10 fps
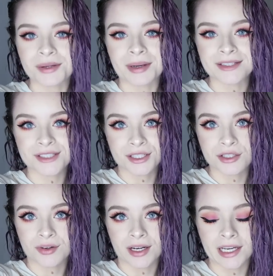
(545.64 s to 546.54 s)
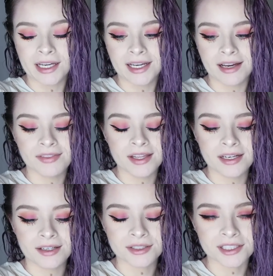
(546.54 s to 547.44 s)
So now I'm just going to dry it, and
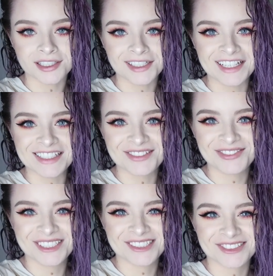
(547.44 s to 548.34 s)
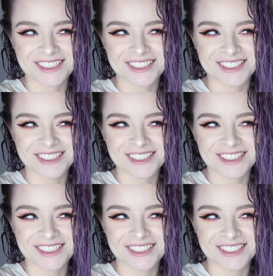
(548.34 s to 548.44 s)
then I'll show you guys the finished